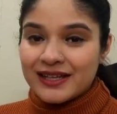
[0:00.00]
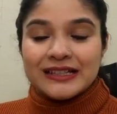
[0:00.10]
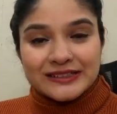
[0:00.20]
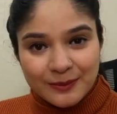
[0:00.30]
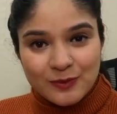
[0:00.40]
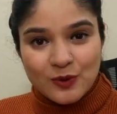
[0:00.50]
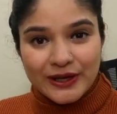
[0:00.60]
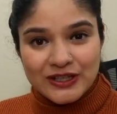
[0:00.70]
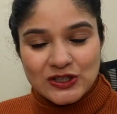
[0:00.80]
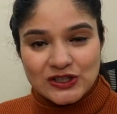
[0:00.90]
some
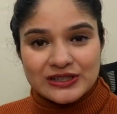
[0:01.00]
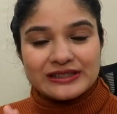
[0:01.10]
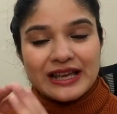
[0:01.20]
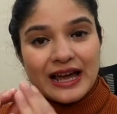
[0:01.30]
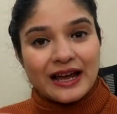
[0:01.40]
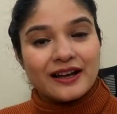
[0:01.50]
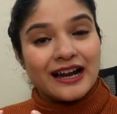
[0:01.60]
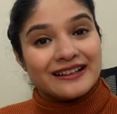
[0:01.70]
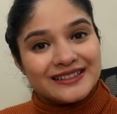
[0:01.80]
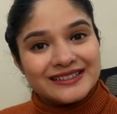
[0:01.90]
questions and
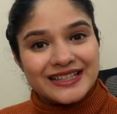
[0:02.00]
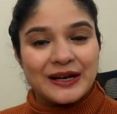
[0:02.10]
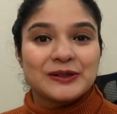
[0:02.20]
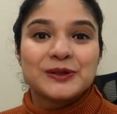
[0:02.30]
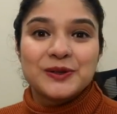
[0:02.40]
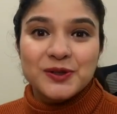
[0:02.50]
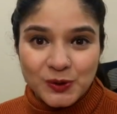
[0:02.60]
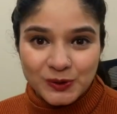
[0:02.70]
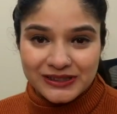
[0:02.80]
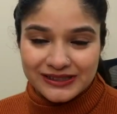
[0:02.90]
understand the
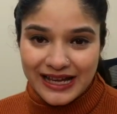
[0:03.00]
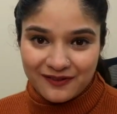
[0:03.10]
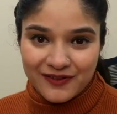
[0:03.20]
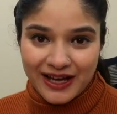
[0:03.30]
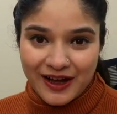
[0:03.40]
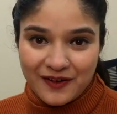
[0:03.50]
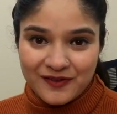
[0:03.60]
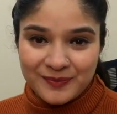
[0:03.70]
rules that we have.